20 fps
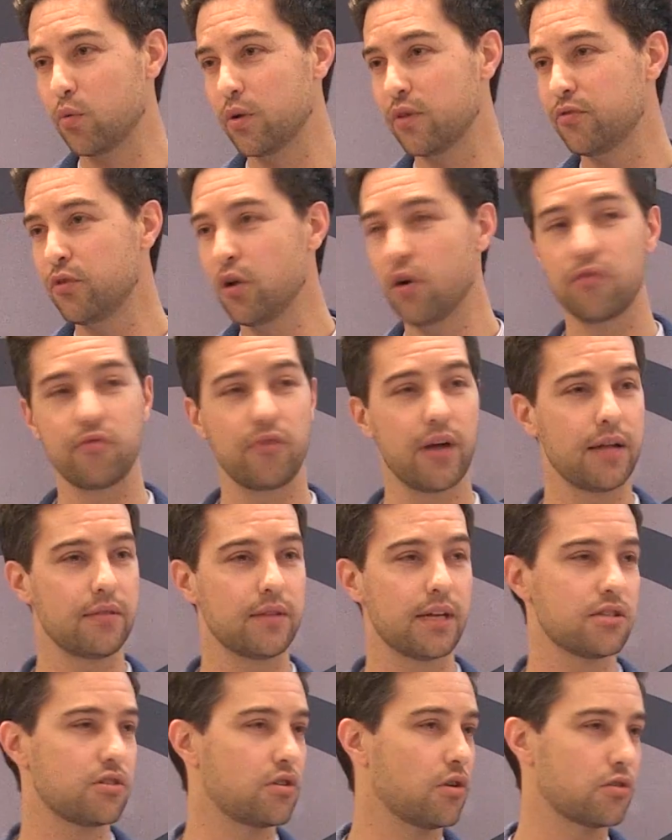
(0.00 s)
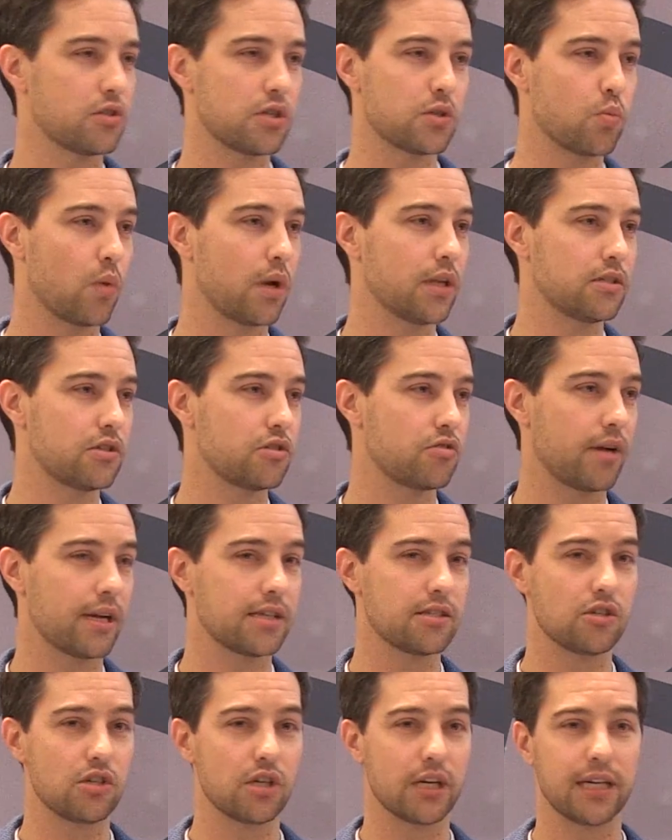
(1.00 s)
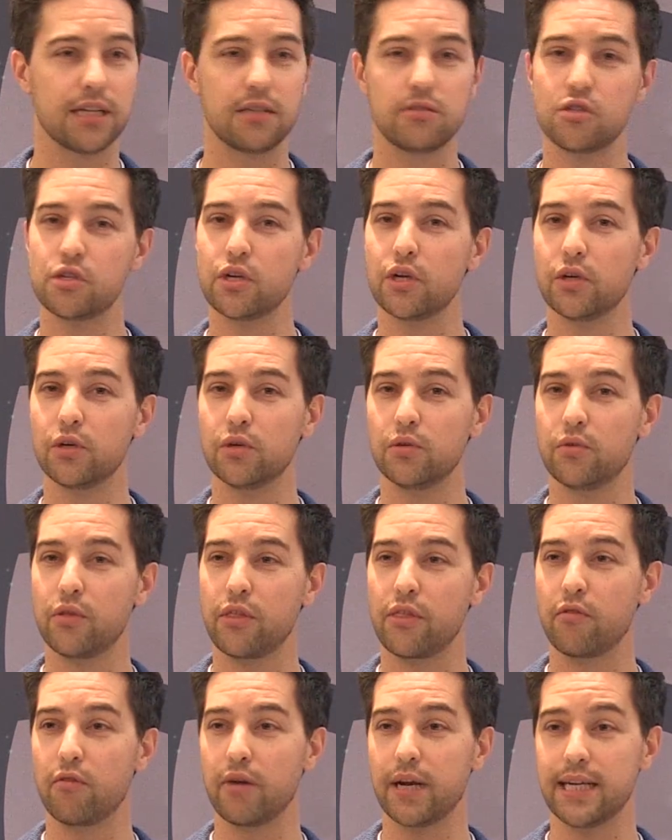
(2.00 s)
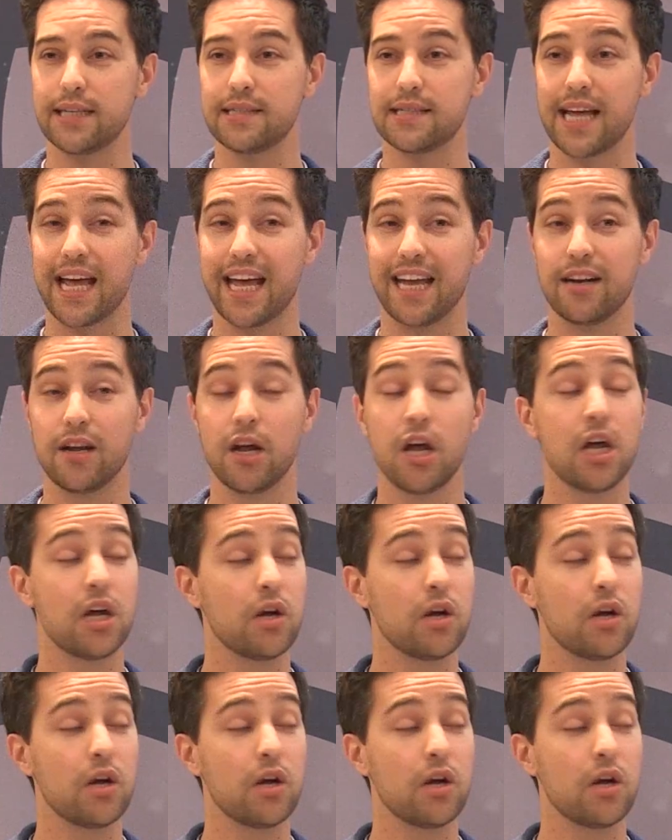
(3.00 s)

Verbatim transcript: we've not found there's not just one strategy, two, three, ten.